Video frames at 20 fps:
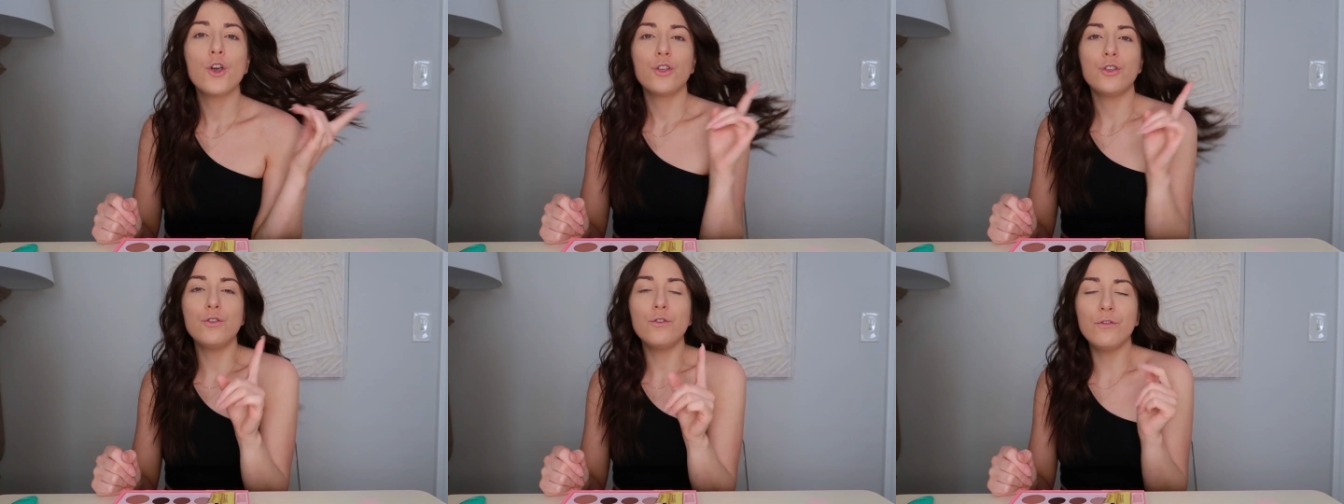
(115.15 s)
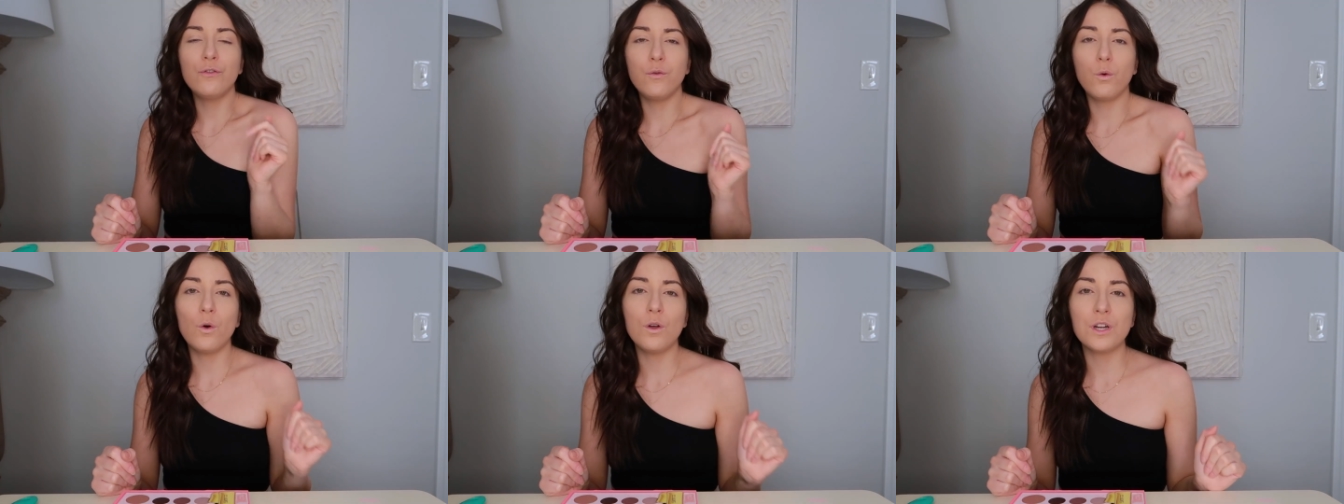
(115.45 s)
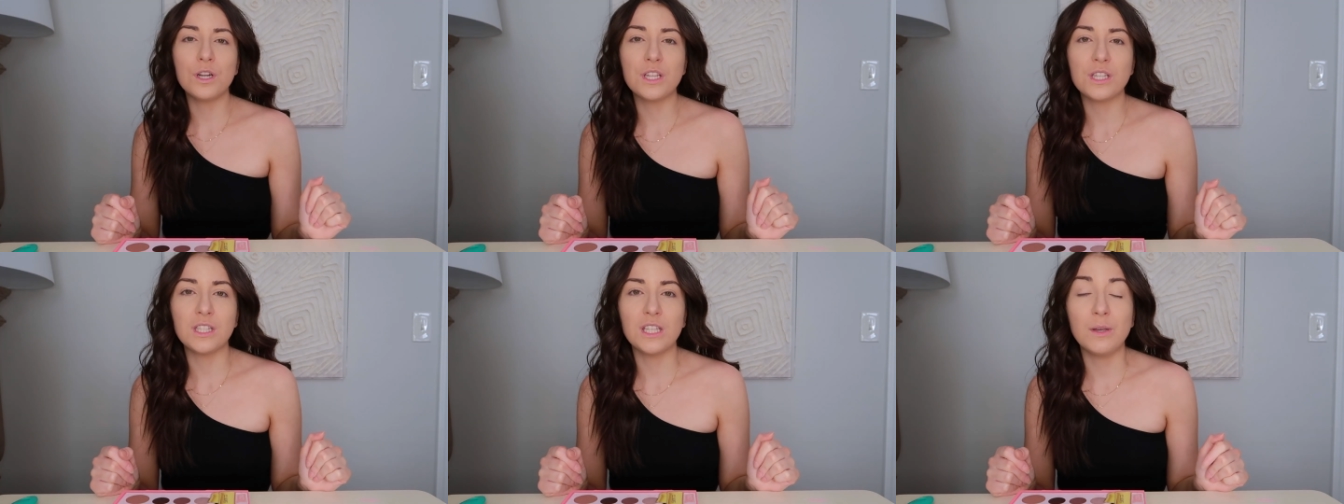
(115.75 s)
you've
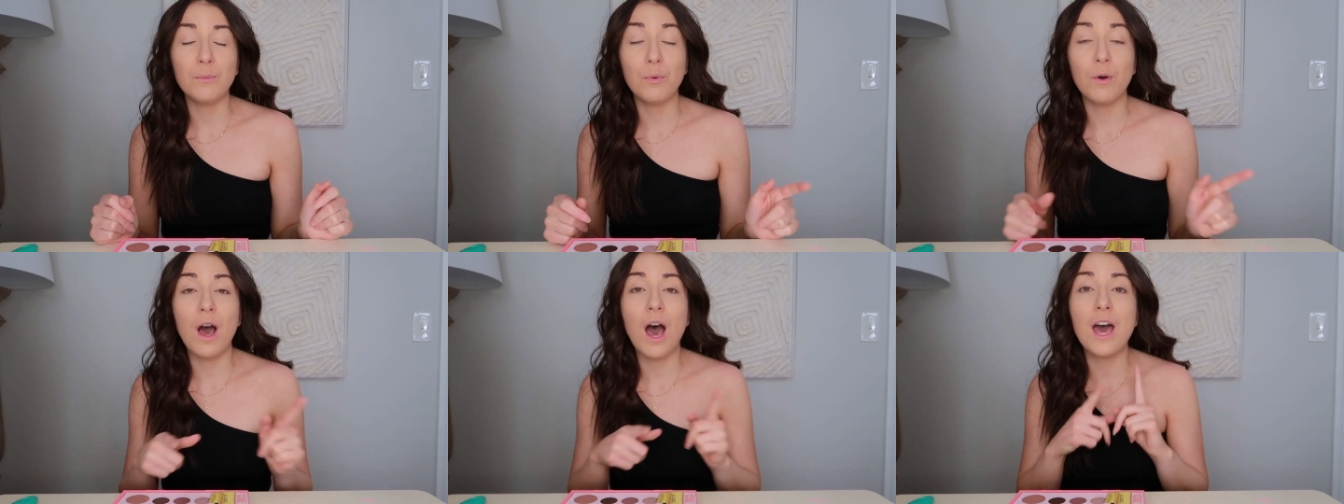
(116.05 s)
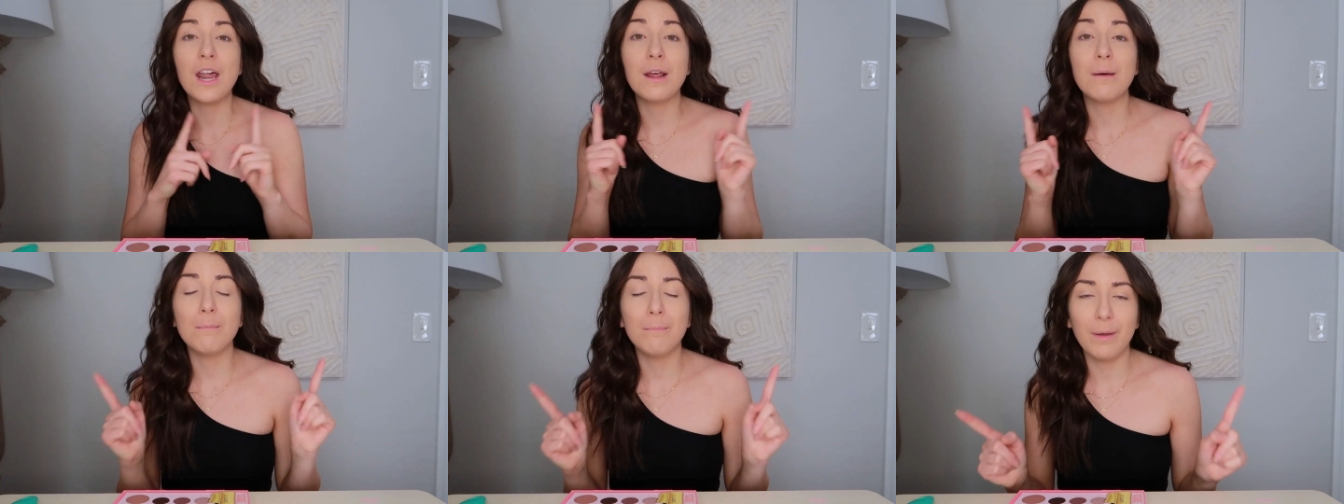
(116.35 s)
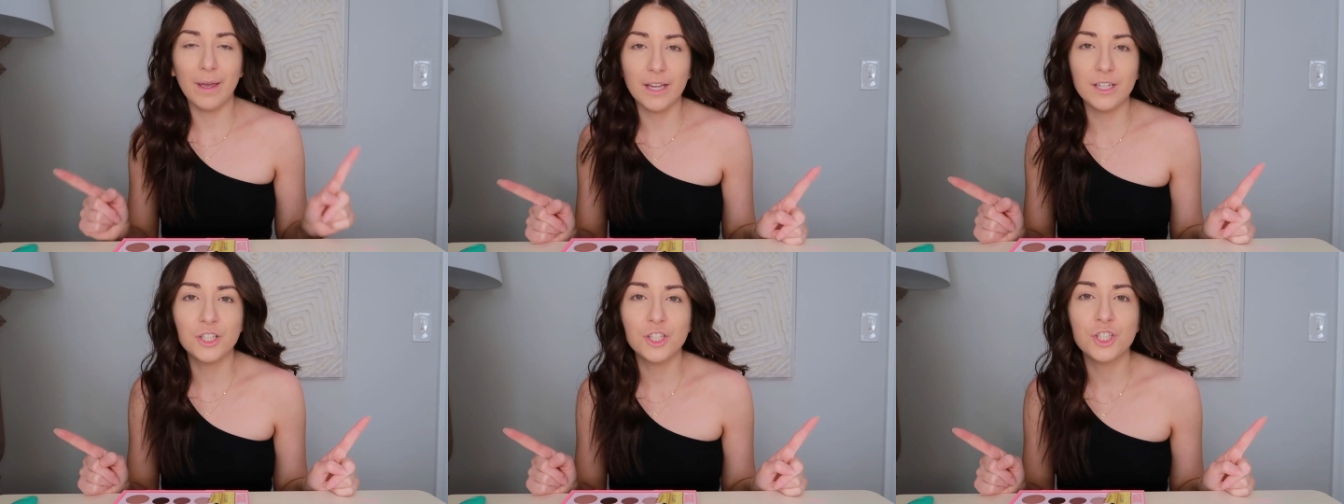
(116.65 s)
fallen asleep while on a
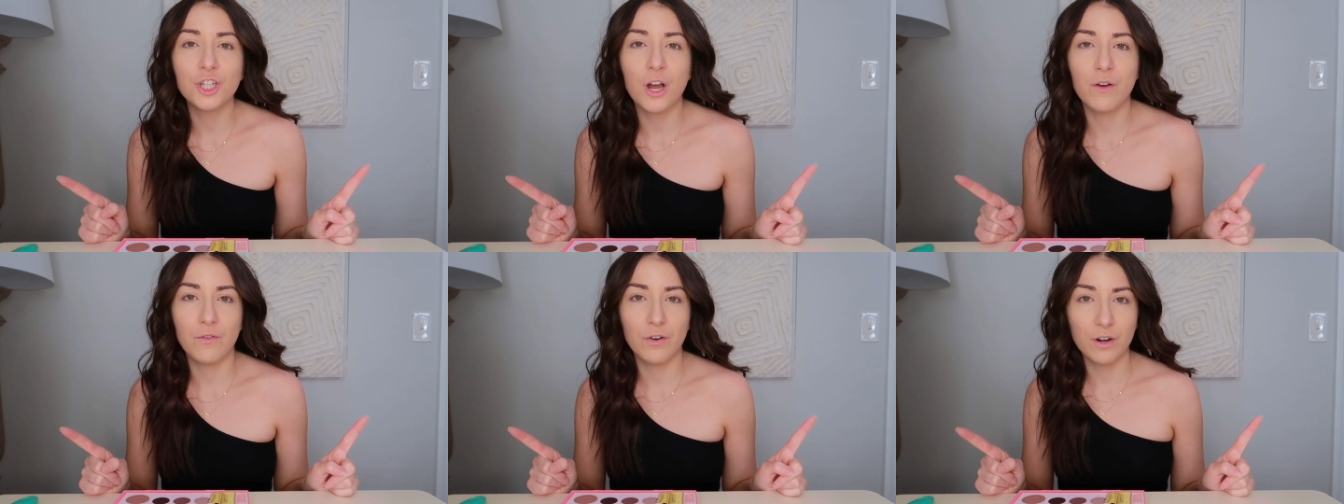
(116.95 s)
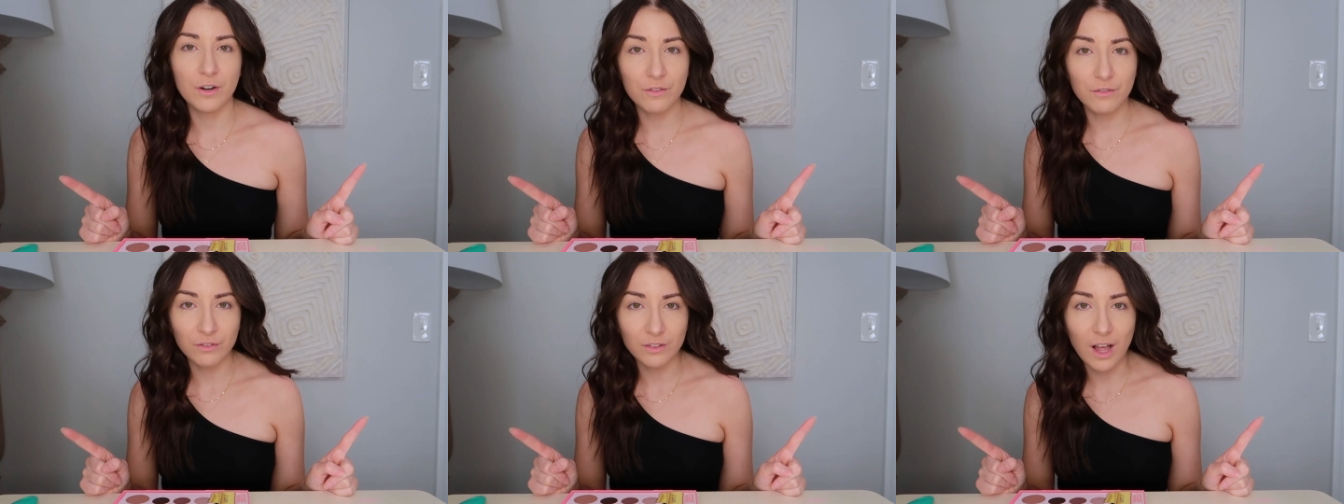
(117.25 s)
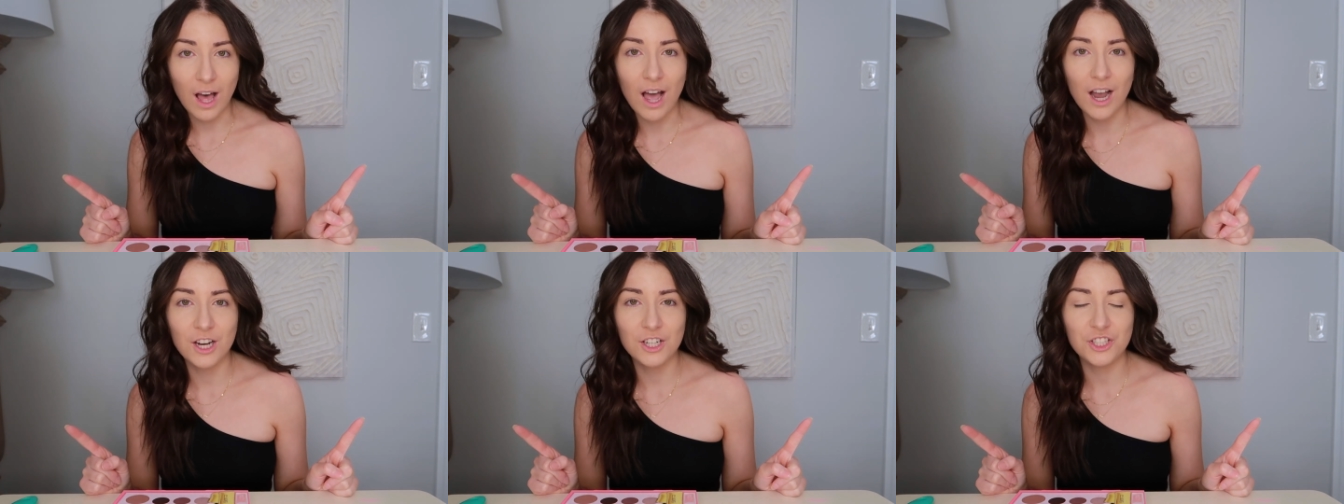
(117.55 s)
binge of her
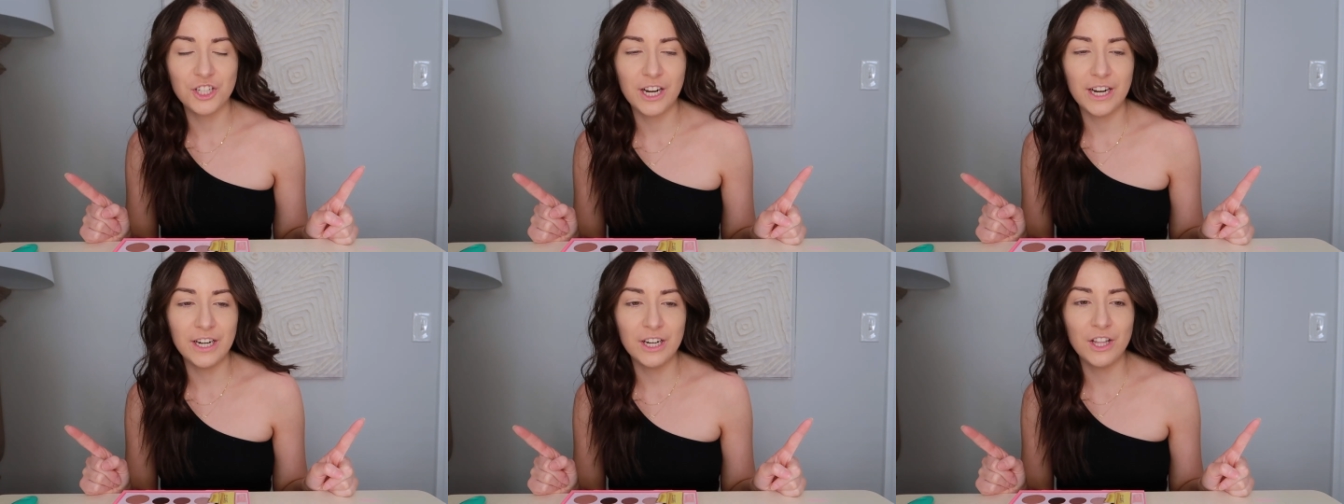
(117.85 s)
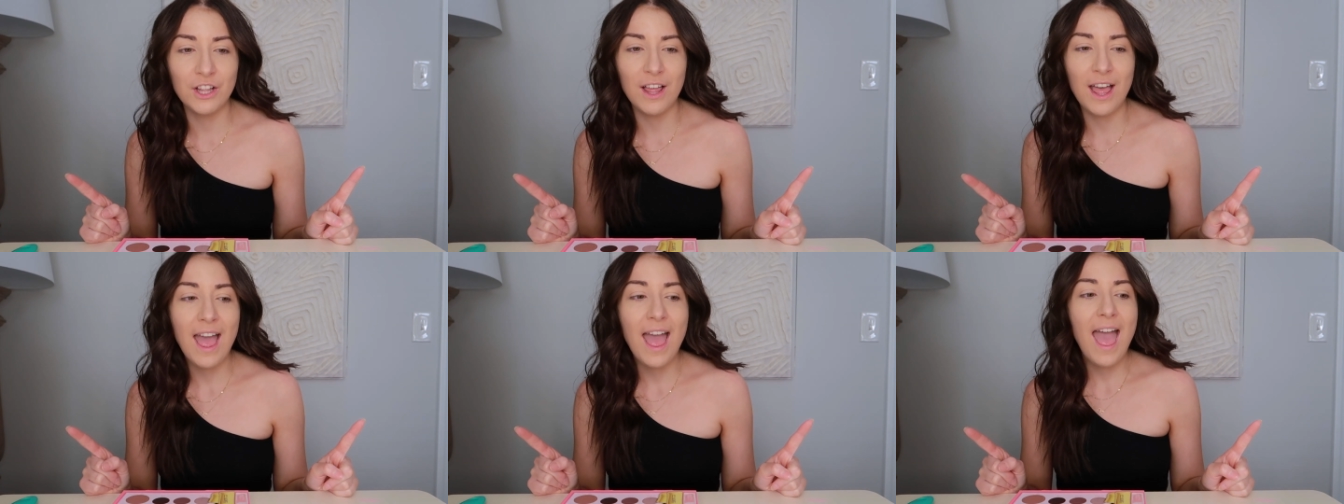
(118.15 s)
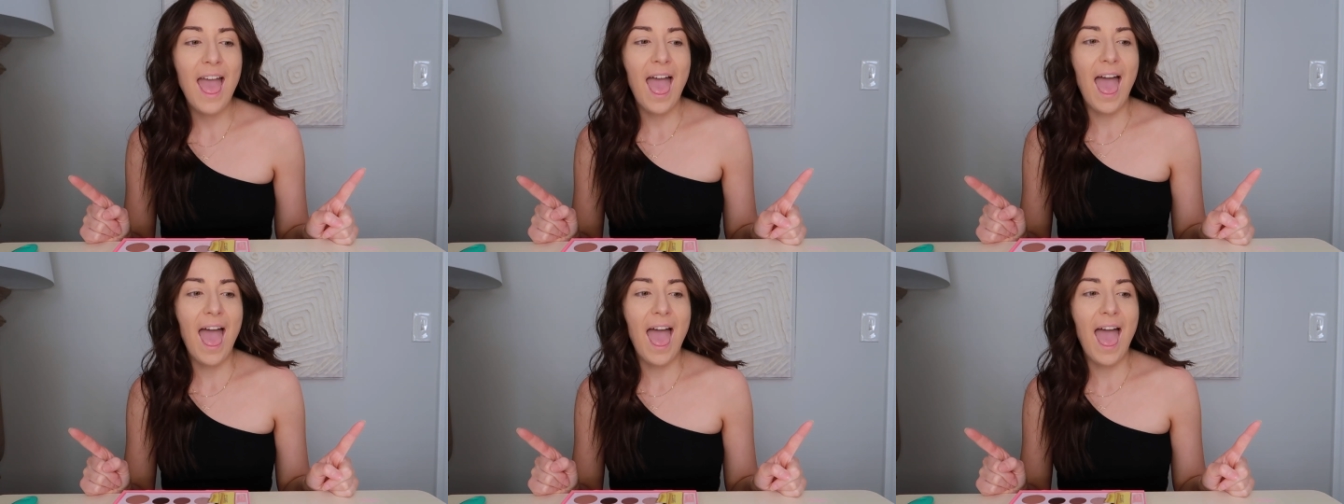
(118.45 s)
vlog channel